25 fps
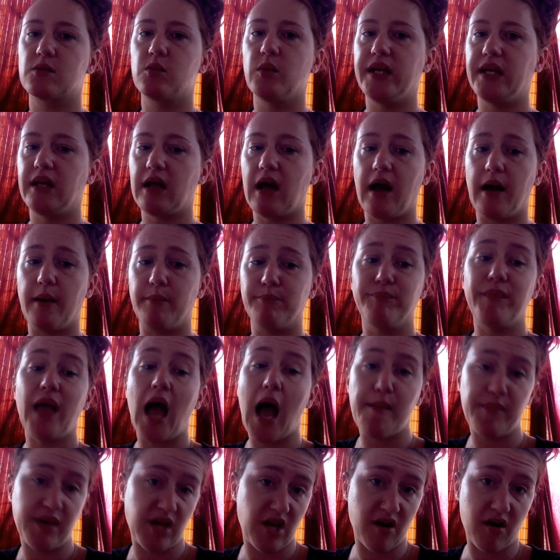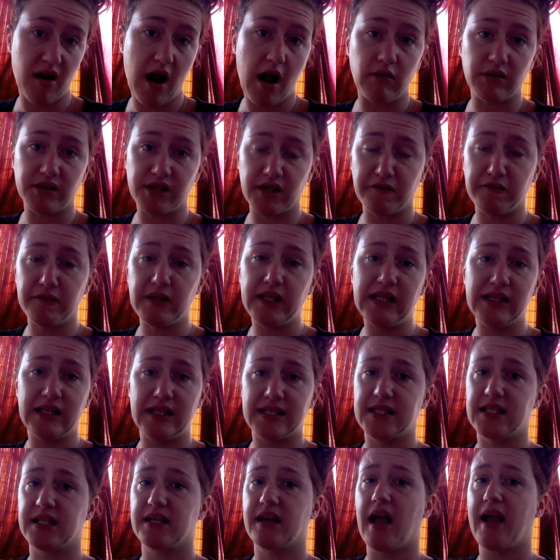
We, um, I'm here. I will definitely listen.